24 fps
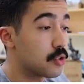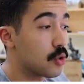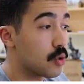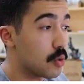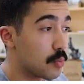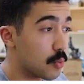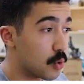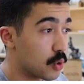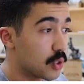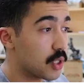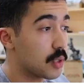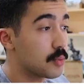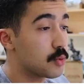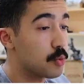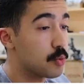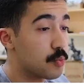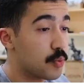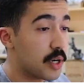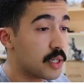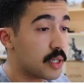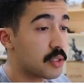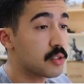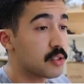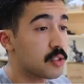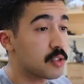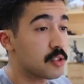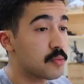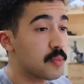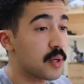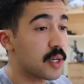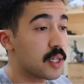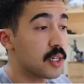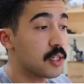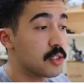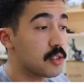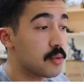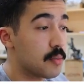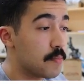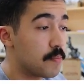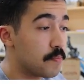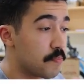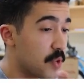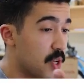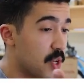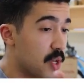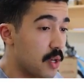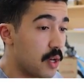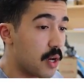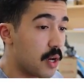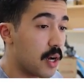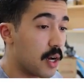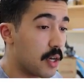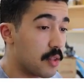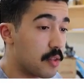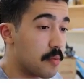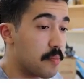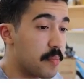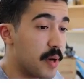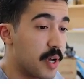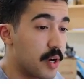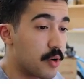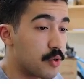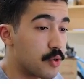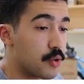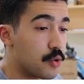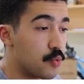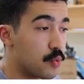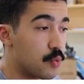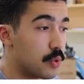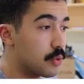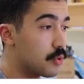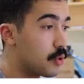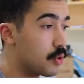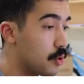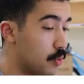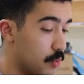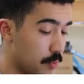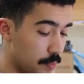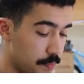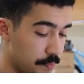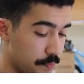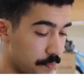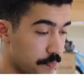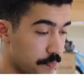So the more times you practice this mechanism, the better you will do.